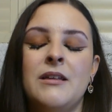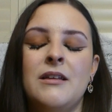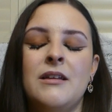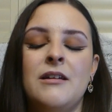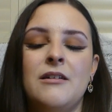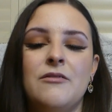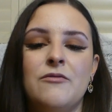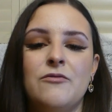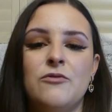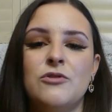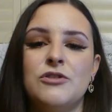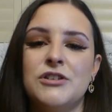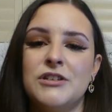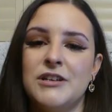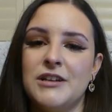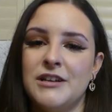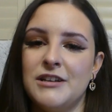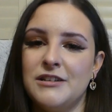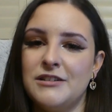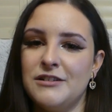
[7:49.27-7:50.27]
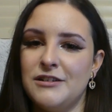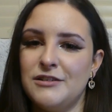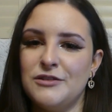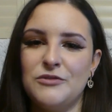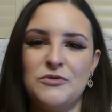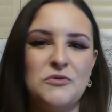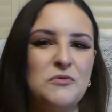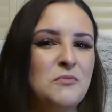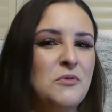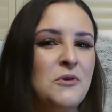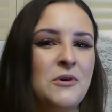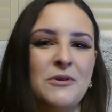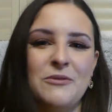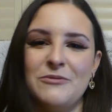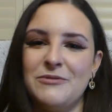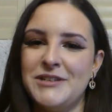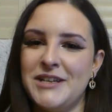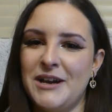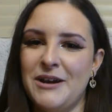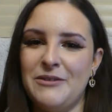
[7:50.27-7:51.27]
Unfortunately, it does all
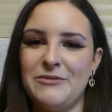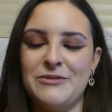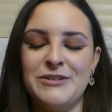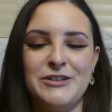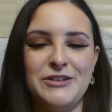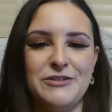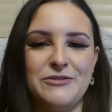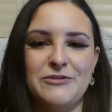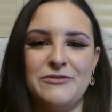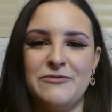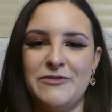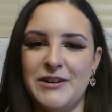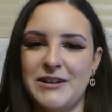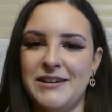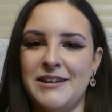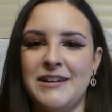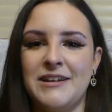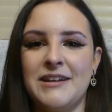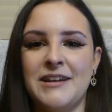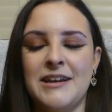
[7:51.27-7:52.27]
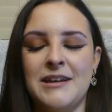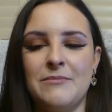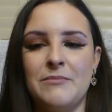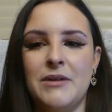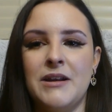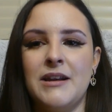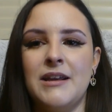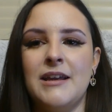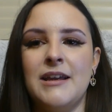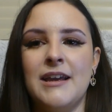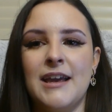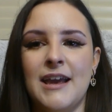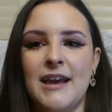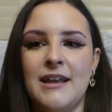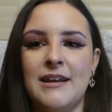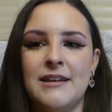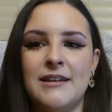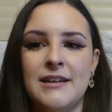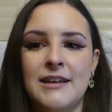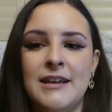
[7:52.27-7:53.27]
boil down to funding and money,
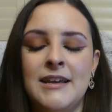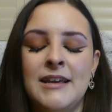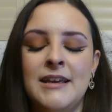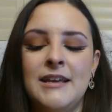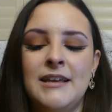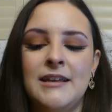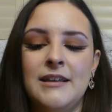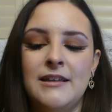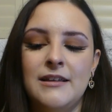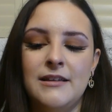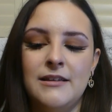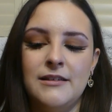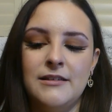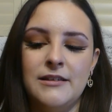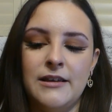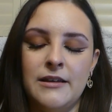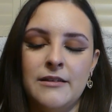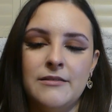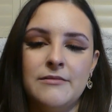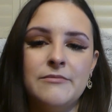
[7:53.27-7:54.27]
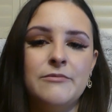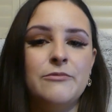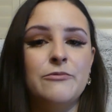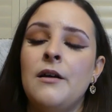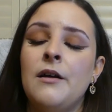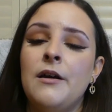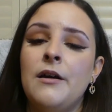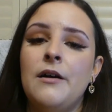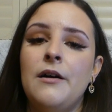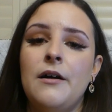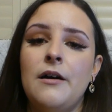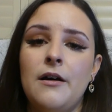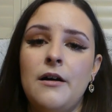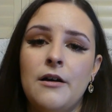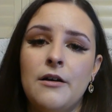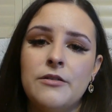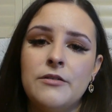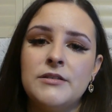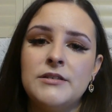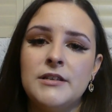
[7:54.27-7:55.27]
and yeah.
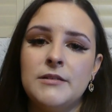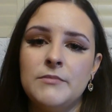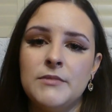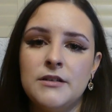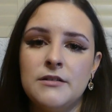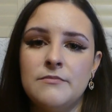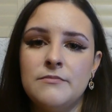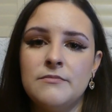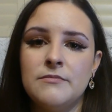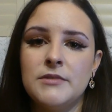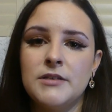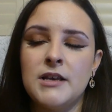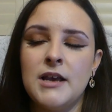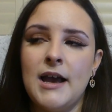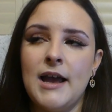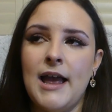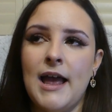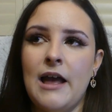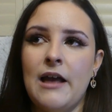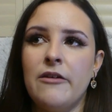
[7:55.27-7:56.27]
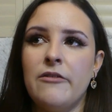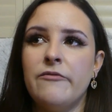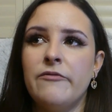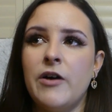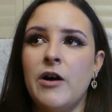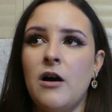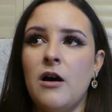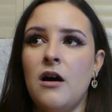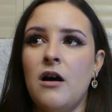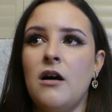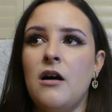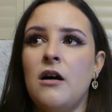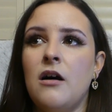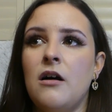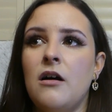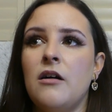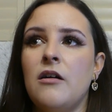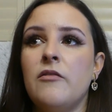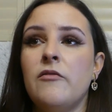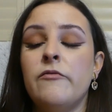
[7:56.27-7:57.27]
Other symptoms I have
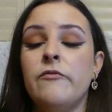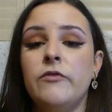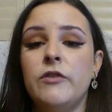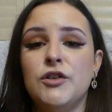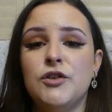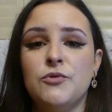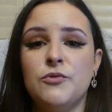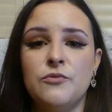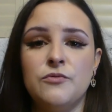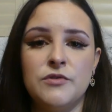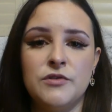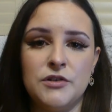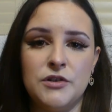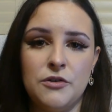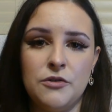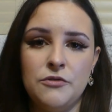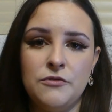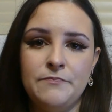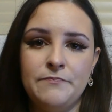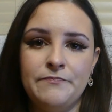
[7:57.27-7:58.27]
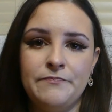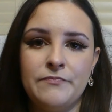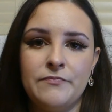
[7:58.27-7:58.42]
are visual snow.